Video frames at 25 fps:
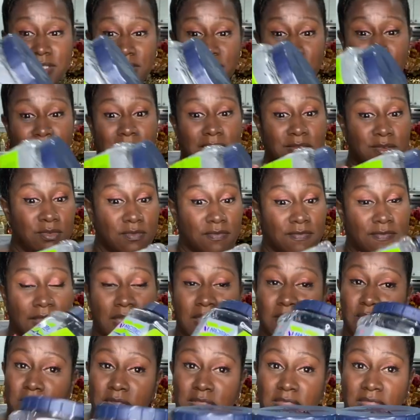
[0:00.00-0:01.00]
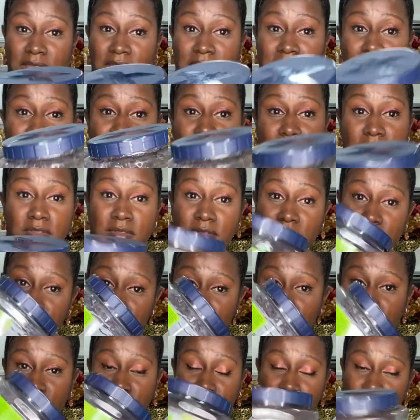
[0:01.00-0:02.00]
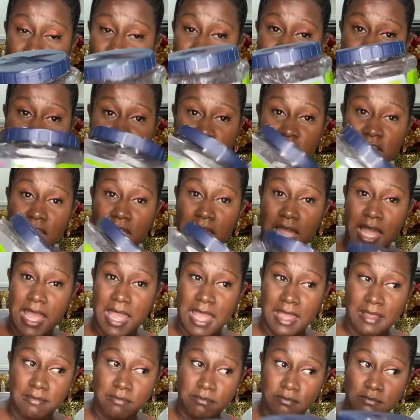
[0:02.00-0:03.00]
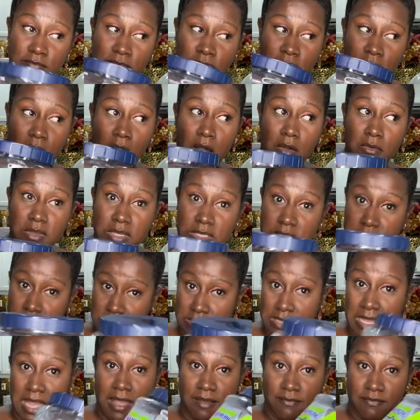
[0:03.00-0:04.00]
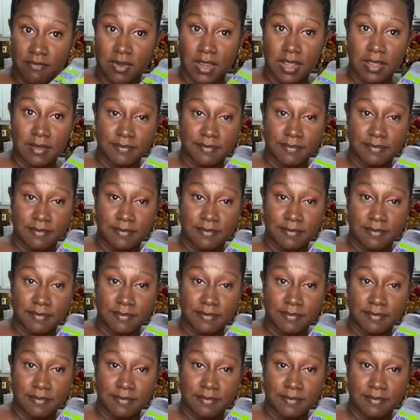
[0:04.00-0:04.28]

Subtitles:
is my new favorite thing for the July, August time frame.